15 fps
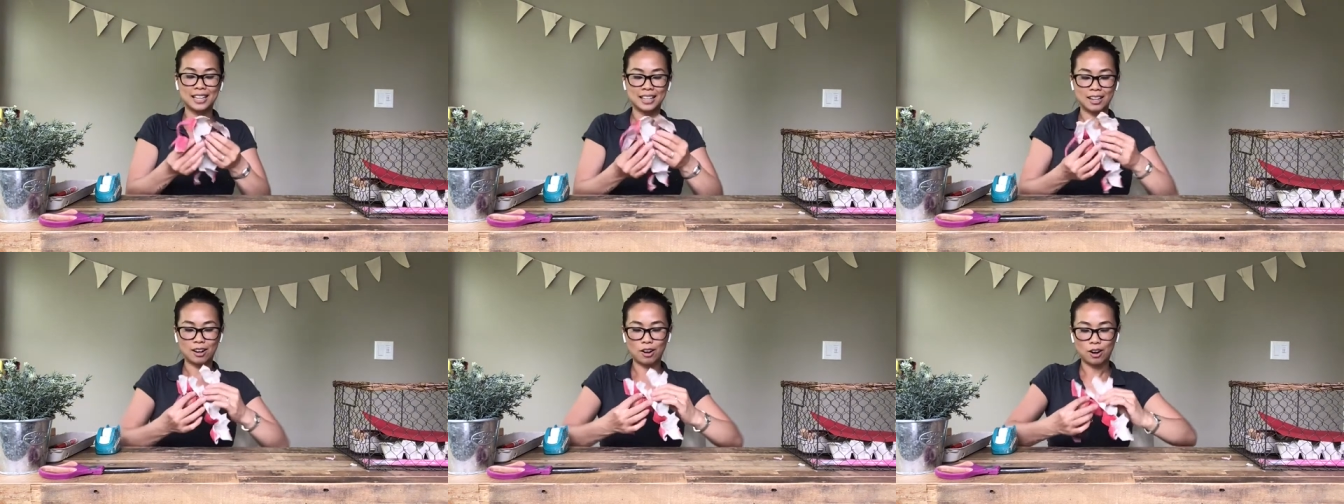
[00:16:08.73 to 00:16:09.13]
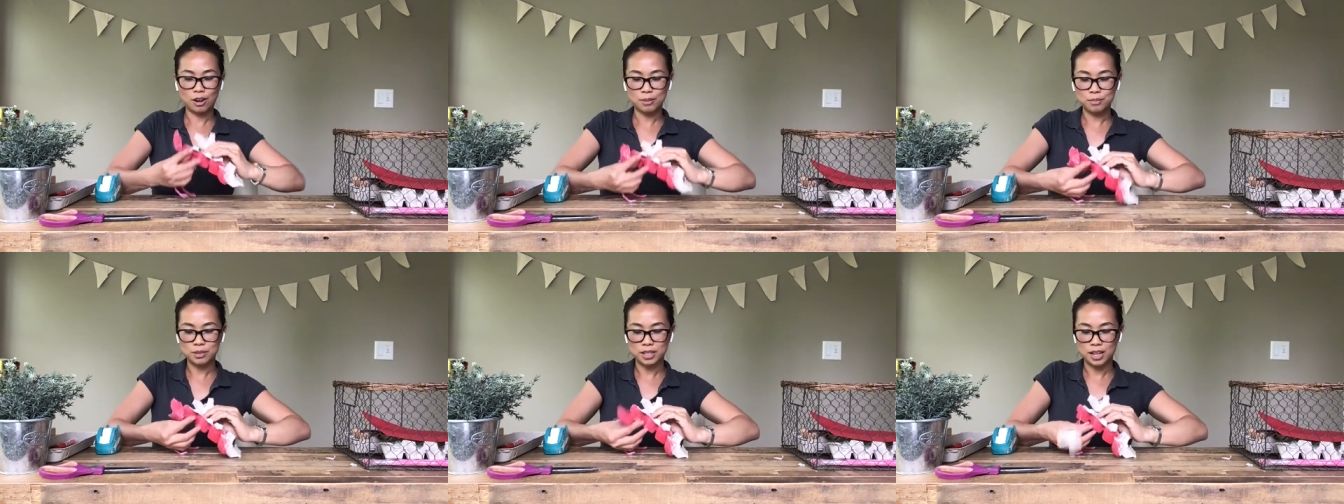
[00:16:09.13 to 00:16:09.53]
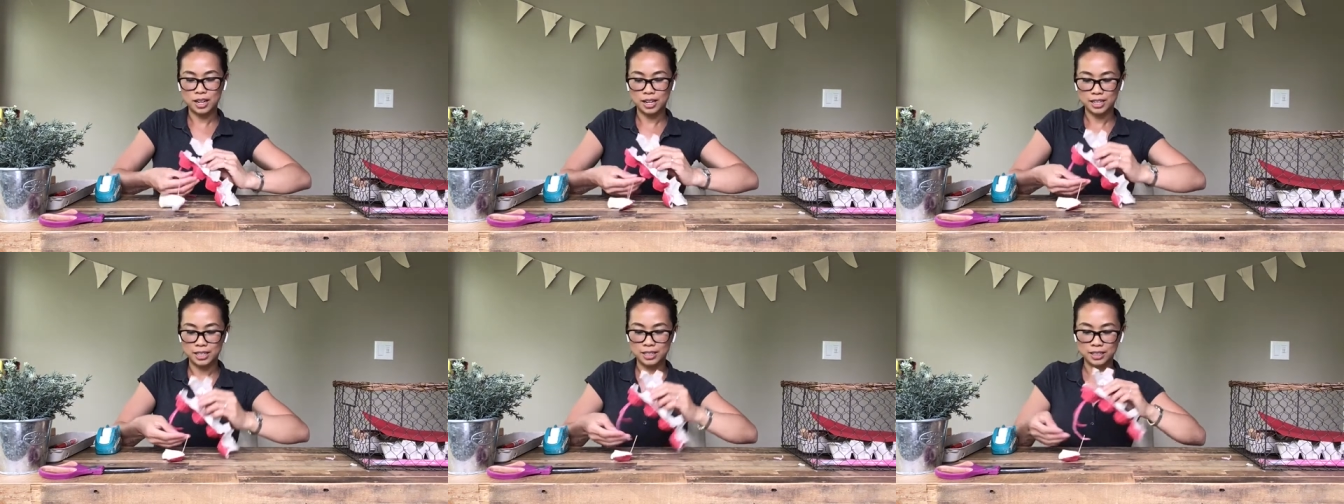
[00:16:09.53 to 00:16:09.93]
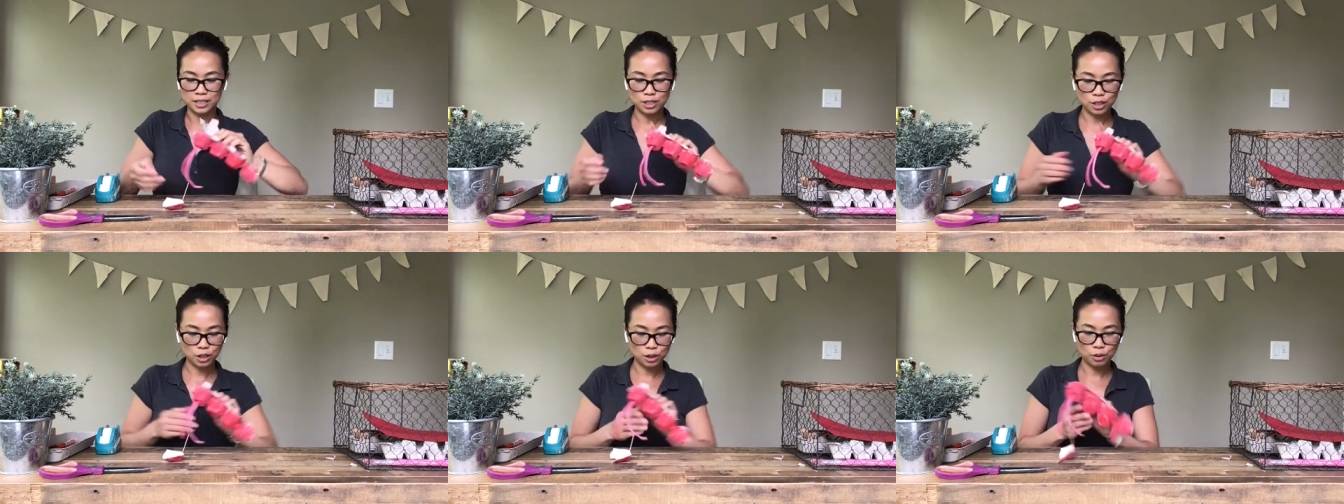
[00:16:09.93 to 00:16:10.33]
arms
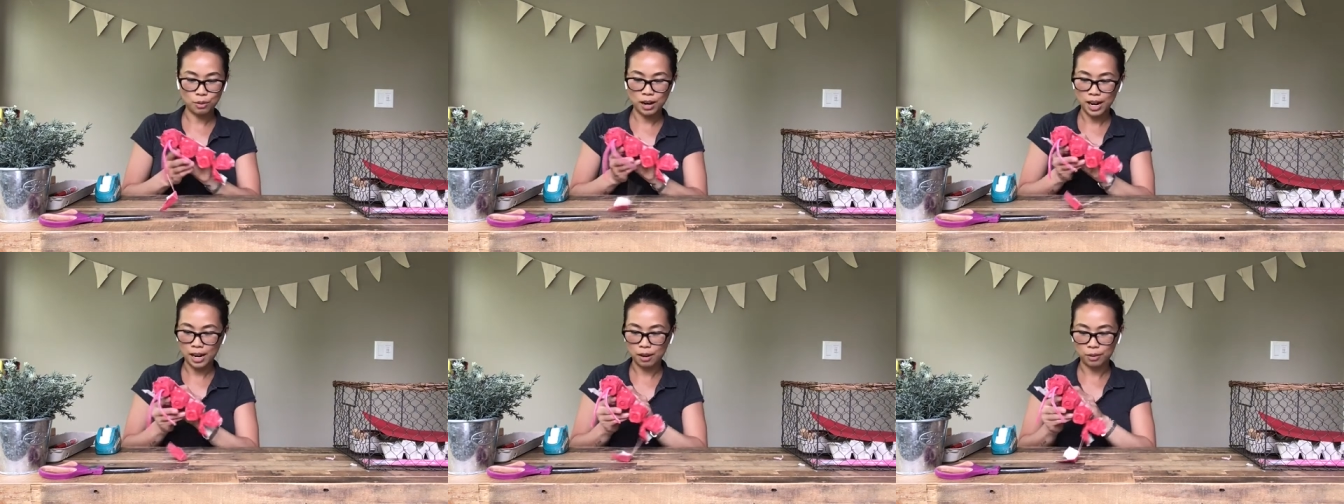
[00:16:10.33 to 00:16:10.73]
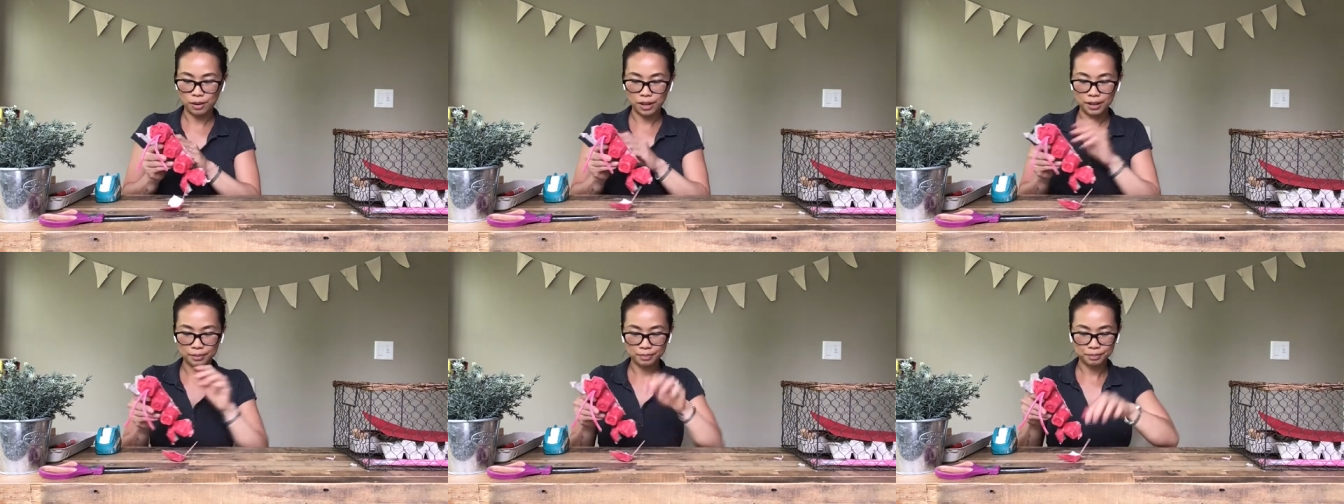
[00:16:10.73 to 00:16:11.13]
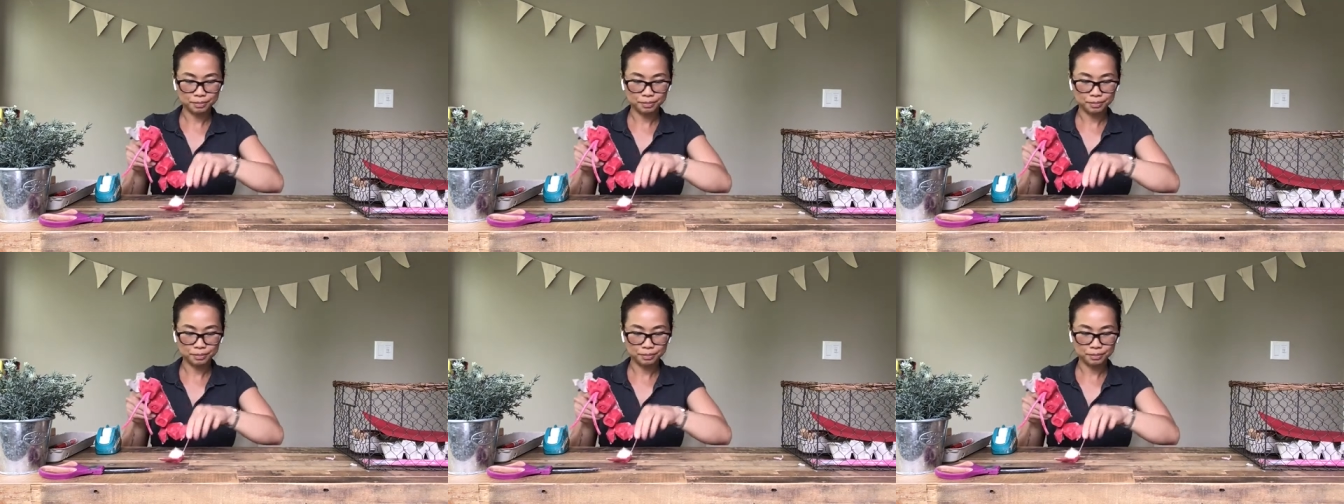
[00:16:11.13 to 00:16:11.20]
onto our